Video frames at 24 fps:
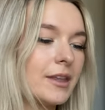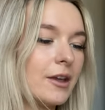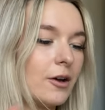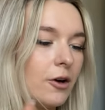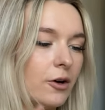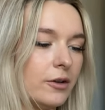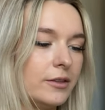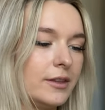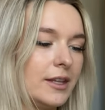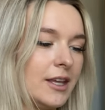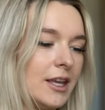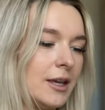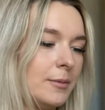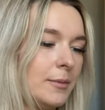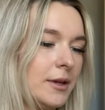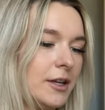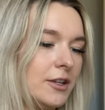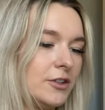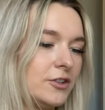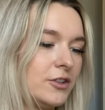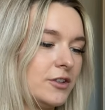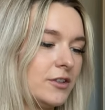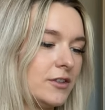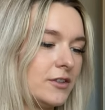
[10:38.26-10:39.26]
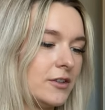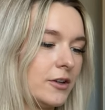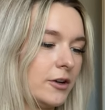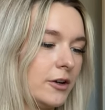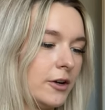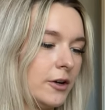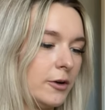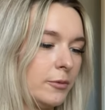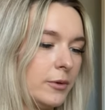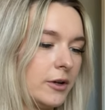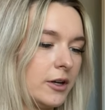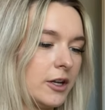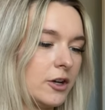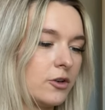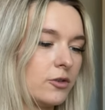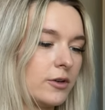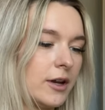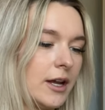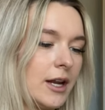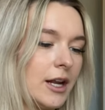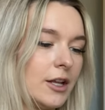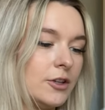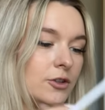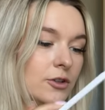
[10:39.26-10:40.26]
on the image. So we're going to
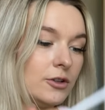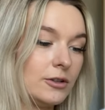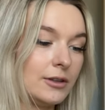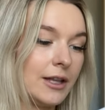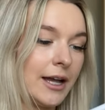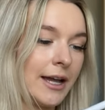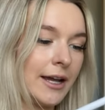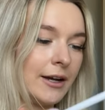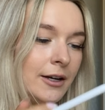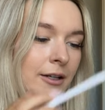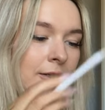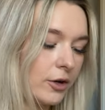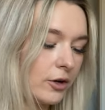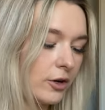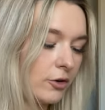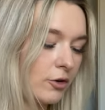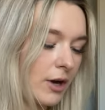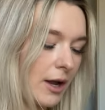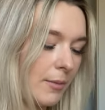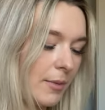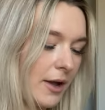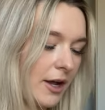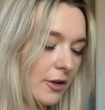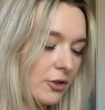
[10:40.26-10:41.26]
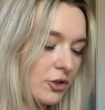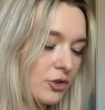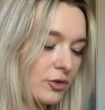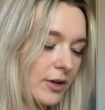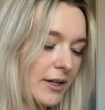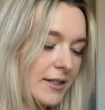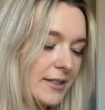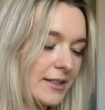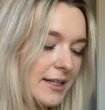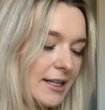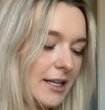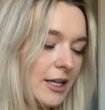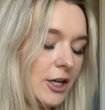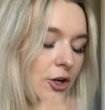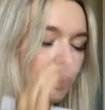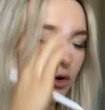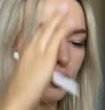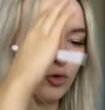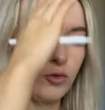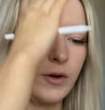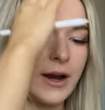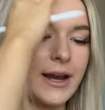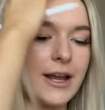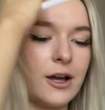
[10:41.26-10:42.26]
create a new layer. I'm going to grab our trusty
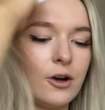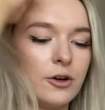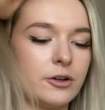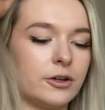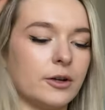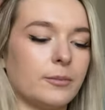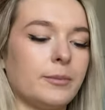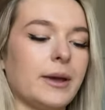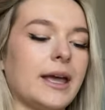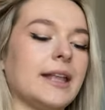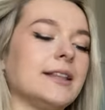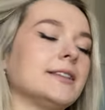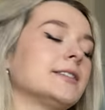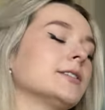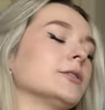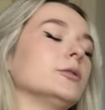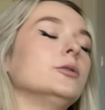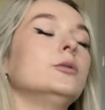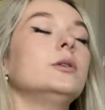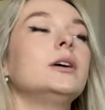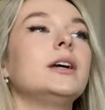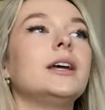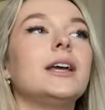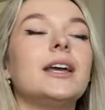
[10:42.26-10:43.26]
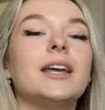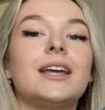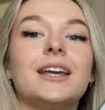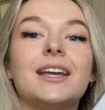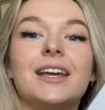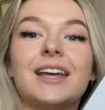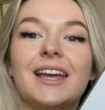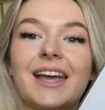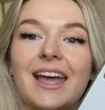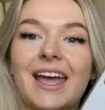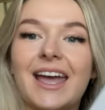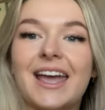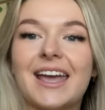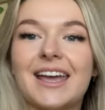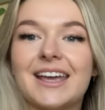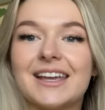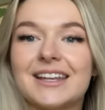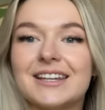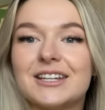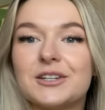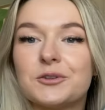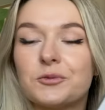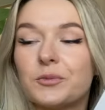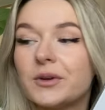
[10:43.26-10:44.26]
crayon pencil
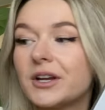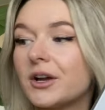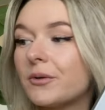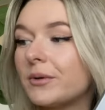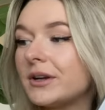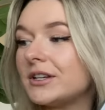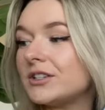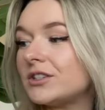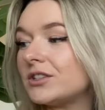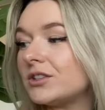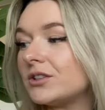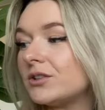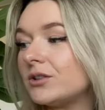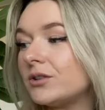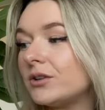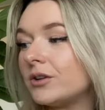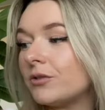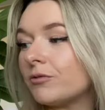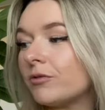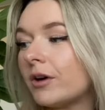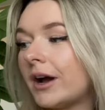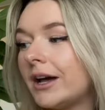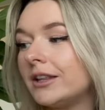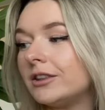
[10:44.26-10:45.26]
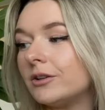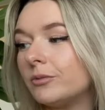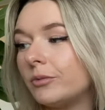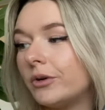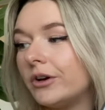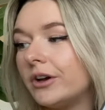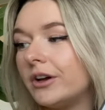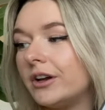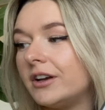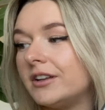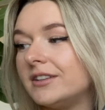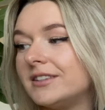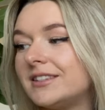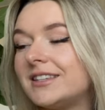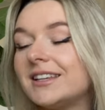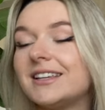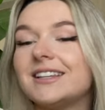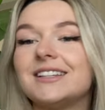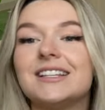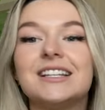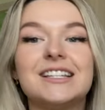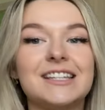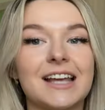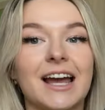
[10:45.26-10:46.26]
and we're going to write the words
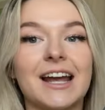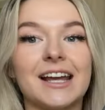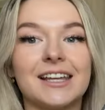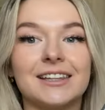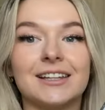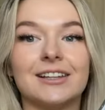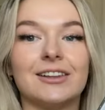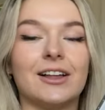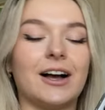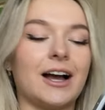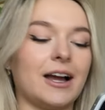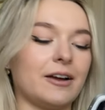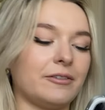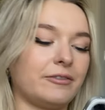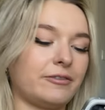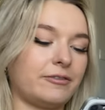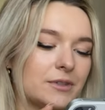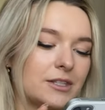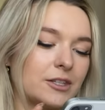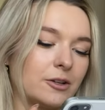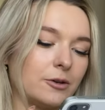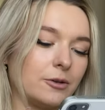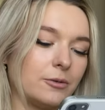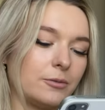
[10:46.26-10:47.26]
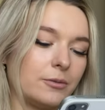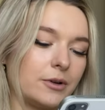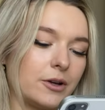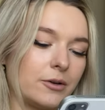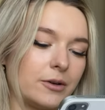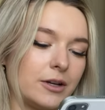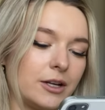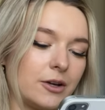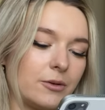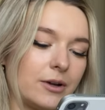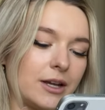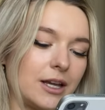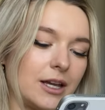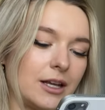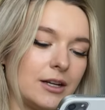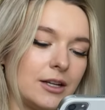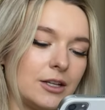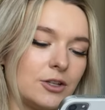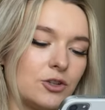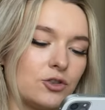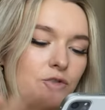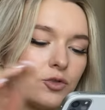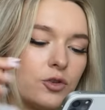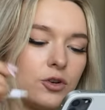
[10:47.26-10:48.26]
day in the life. So we're going to go ahead
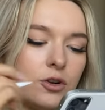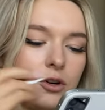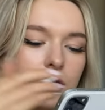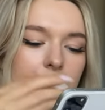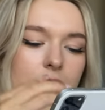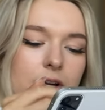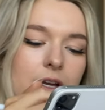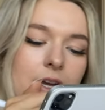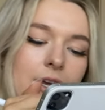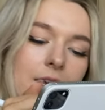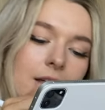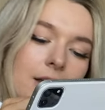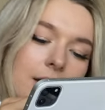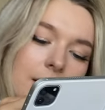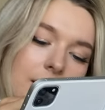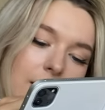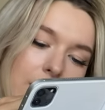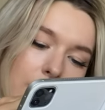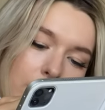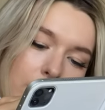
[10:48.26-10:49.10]
and draw a